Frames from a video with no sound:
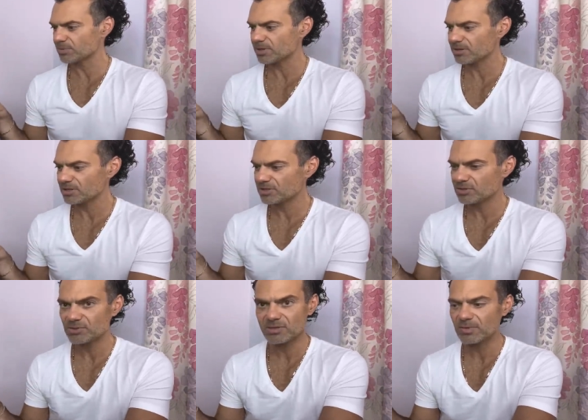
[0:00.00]
But I'll need to
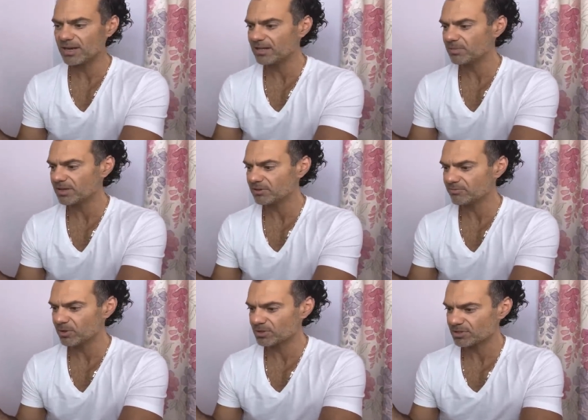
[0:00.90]
do some labeling of
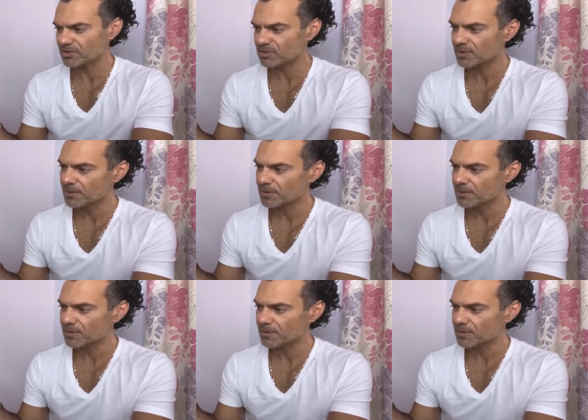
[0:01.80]
blotters.